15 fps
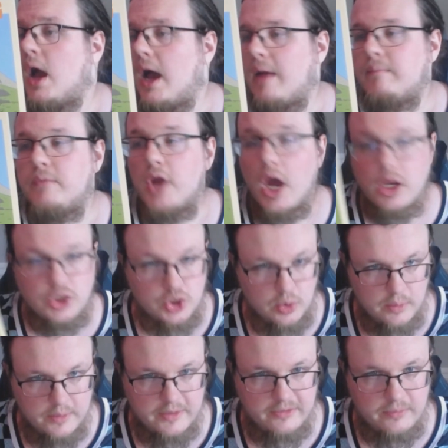I'm not sure
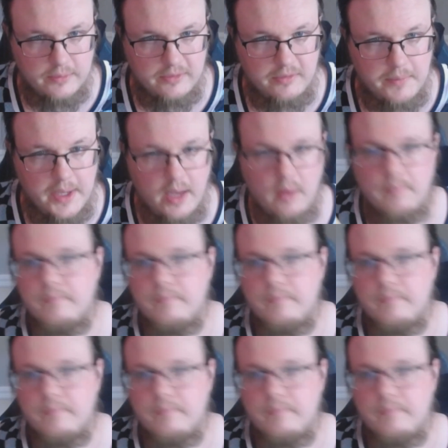what this one's about,